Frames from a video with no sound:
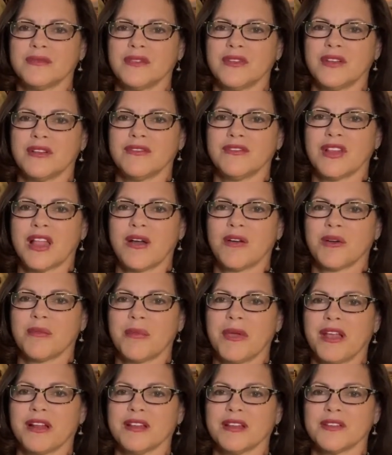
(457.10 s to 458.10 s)
flower
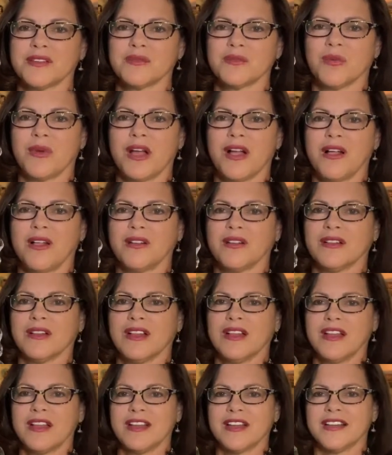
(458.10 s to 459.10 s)
petal as well.
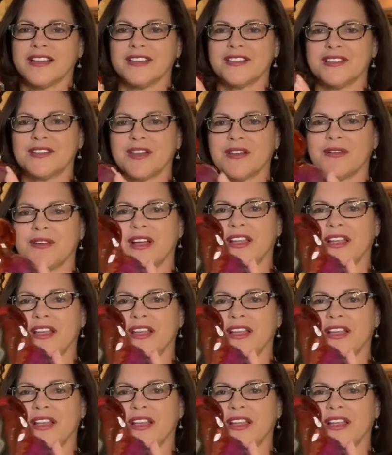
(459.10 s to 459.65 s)
So I